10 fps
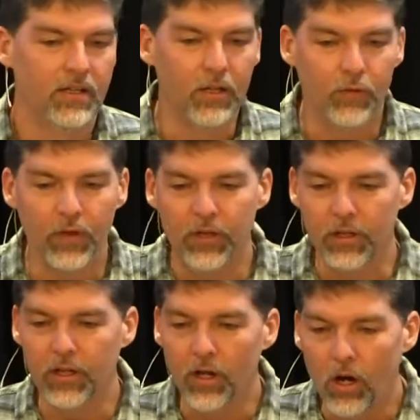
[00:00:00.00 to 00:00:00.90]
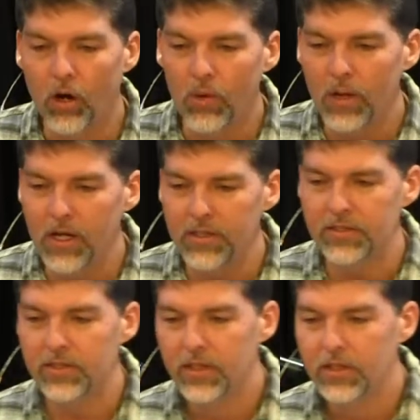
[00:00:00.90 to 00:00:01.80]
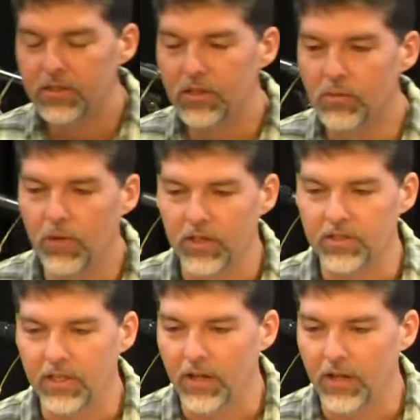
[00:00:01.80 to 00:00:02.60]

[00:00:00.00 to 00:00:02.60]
The offender can always show mercy.